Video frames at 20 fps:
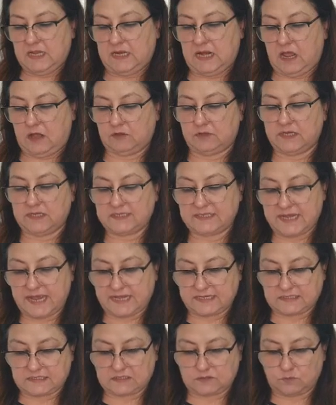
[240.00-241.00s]
Now the
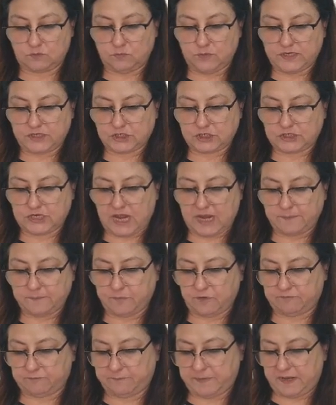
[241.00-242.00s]
test. Which type
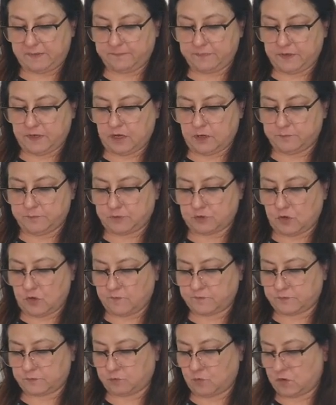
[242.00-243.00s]
of paper
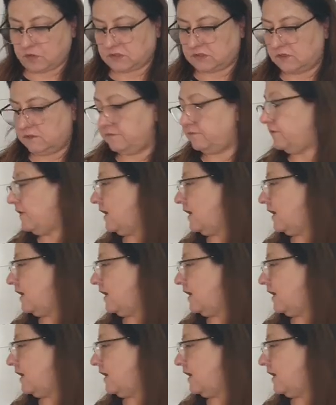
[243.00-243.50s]
absorbs water